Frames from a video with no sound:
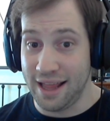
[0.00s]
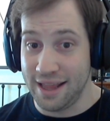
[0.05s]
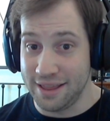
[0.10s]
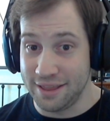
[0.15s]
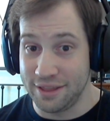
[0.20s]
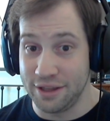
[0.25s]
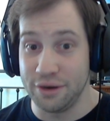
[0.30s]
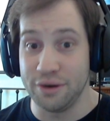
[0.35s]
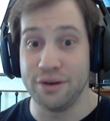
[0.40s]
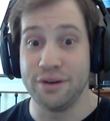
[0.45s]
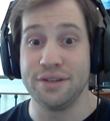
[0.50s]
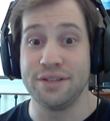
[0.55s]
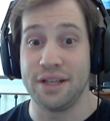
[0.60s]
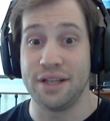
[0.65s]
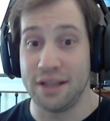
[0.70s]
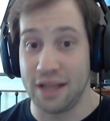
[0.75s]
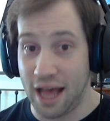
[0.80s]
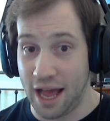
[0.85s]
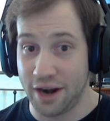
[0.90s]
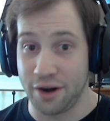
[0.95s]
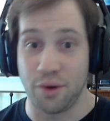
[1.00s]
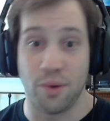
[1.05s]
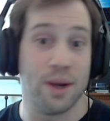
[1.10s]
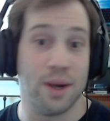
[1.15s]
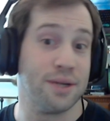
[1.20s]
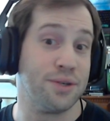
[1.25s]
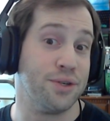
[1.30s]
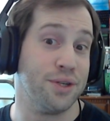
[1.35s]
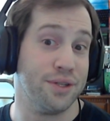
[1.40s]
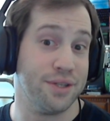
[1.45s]
there is a lot of
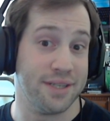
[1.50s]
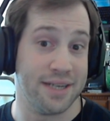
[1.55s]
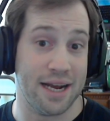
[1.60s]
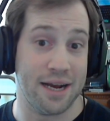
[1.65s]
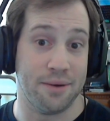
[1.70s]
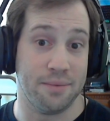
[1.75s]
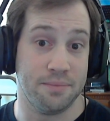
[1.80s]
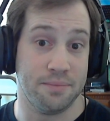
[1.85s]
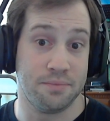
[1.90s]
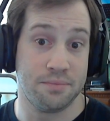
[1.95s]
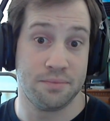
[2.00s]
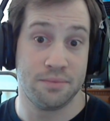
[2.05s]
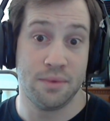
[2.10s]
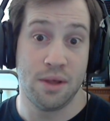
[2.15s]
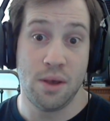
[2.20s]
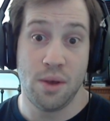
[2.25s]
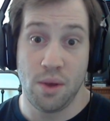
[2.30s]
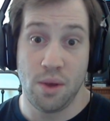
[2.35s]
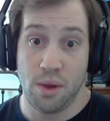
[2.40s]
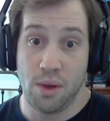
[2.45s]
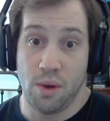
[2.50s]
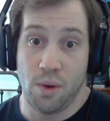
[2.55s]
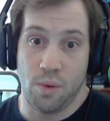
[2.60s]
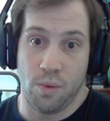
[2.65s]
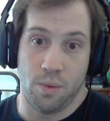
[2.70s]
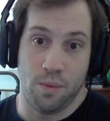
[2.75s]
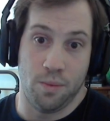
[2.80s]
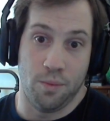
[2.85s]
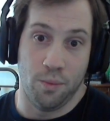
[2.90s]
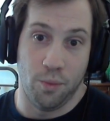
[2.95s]
questions now.
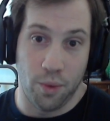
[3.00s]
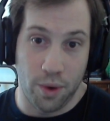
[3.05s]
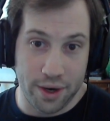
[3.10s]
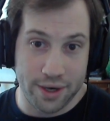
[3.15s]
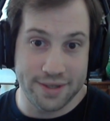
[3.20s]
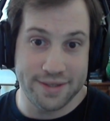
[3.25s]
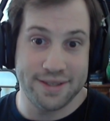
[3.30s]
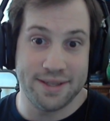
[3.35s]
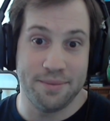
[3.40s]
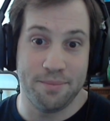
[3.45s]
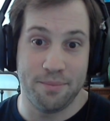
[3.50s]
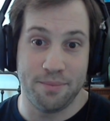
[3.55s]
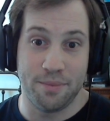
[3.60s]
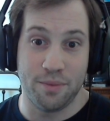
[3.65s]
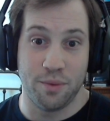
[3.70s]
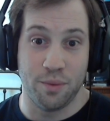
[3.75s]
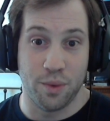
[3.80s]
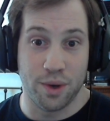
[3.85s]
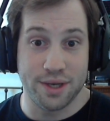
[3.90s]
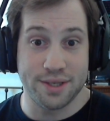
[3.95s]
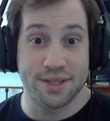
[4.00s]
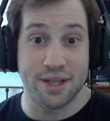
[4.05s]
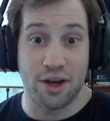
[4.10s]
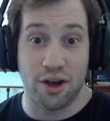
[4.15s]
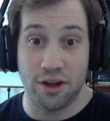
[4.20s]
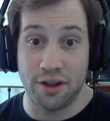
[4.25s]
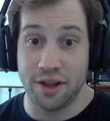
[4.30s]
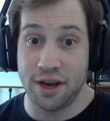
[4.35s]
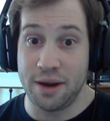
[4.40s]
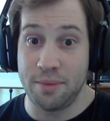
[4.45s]
What is the
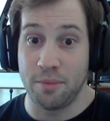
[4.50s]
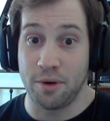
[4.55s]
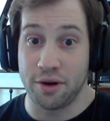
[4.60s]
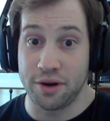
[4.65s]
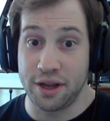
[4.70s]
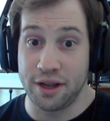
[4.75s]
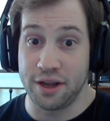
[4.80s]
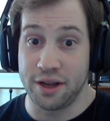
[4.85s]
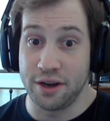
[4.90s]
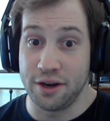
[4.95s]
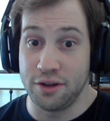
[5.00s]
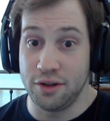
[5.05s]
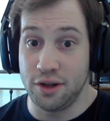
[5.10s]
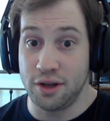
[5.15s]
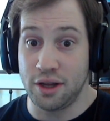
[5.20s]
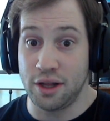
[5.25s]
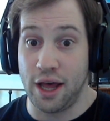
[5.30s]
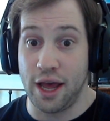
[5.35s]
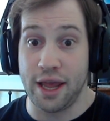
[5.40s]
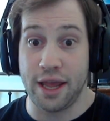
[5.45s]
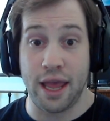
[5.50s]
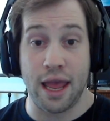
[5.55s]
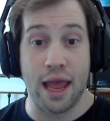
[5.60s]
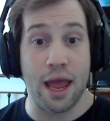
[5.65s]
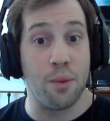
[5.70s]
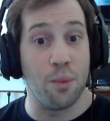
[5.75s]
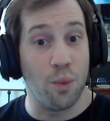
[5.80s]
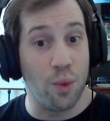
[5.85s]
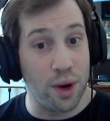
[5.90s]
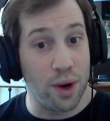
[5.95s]
holiday market going to look like,
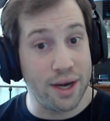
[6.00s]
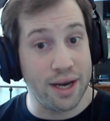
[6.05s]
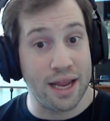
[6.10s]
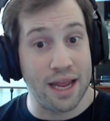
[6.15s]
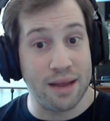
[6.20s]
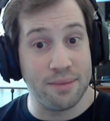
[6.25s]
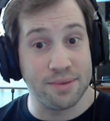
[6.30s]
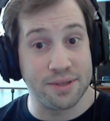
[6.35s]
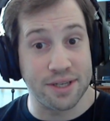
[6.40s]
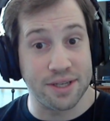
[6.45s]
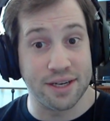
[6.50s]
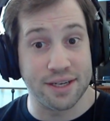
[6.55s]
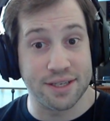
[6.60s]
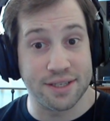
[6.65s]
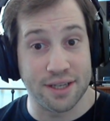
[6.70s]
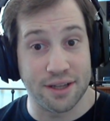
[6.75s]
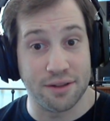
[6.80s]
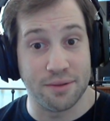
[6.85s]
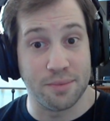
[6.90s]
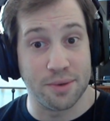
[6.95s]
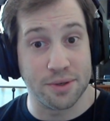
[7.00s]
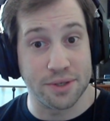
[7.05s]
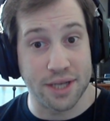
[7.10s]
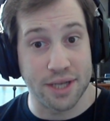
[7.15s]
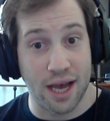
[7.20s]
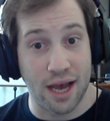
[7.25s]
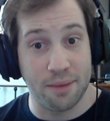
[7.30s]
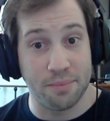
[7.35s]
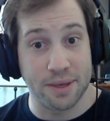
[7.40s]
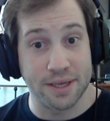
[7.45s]
and what game is going to sell the most
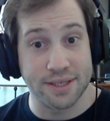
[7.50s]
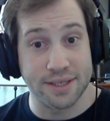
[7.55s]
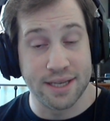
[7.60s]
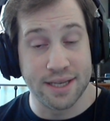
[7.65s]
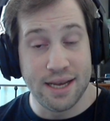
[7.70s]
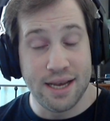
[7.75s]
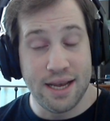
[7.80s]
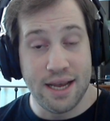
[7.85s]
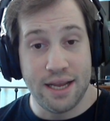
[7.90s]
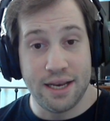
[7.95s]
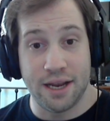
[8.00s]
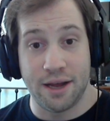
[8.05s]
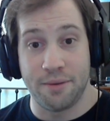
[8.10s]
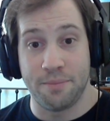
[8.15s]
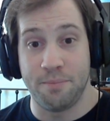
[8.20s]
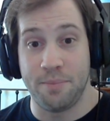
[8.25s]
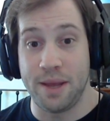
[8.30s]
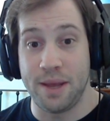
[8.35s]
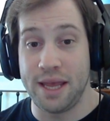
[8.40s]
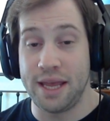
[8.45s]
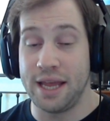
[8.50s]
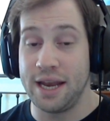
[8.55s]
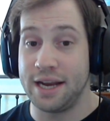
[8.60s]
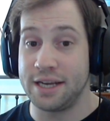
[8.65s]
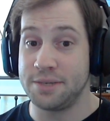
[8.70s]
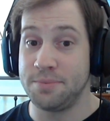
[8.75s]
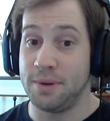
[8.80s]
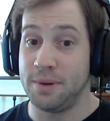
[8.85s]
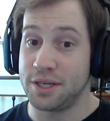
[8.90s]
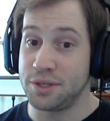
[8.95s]
copies? Now, being an
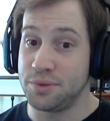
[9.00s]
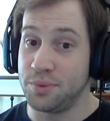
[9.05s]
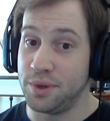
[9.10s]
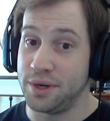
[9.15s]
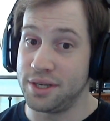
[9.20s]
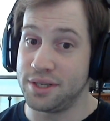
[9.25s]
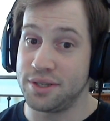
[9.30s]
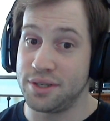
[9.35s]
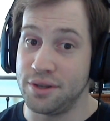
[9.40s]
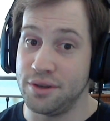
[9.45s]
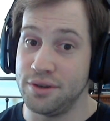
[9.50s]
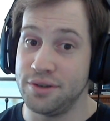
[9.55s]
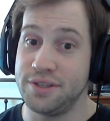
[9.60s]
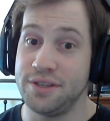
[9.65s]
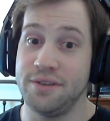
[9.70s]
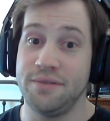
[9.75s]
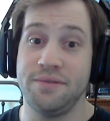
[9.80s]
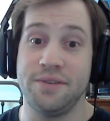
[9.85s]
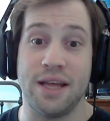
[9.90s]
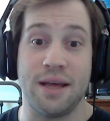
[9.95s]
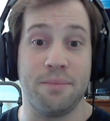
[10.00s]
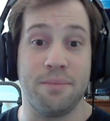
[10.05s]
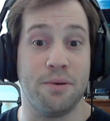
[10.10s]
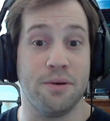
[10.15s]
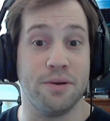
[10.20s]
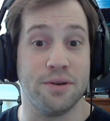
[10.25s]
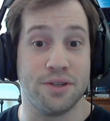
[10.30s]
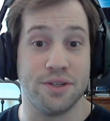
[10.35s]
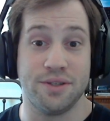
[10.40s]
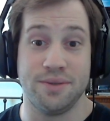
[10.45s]
Xbox One exclusive, that
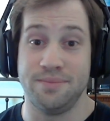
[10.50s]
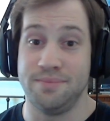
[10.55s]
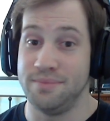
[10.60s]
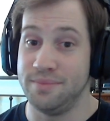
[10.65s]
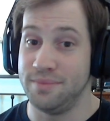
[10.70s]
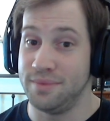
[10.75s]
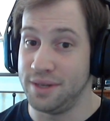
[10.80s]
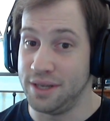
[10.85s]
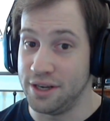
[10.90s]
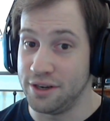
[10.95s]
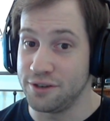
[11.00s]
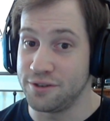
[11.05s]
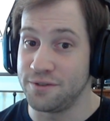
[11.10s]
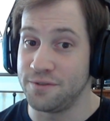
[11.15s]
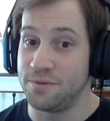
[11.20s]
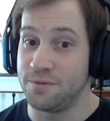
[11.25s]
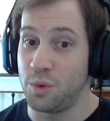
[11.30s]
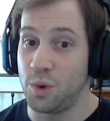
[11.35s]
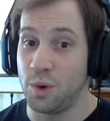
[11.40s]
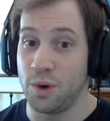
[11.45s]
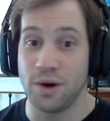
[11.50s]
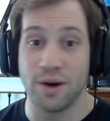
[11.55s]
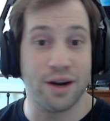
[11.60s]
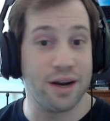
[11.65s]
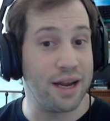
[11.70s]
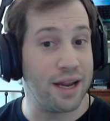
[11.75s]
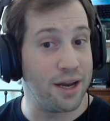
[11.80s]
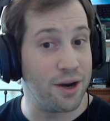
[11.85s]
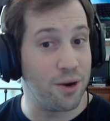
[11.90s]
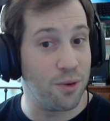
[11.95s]
puts Gears of War
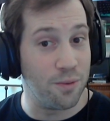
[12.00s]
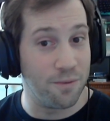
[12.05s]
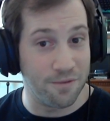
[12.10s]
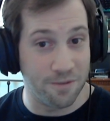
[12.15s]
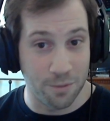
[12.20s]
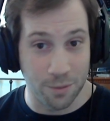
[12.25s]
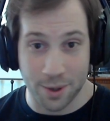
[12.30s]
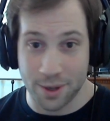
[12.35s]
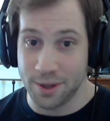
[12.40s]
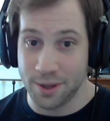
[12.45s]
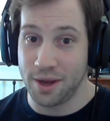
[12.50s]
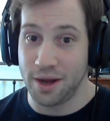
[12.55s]
in a really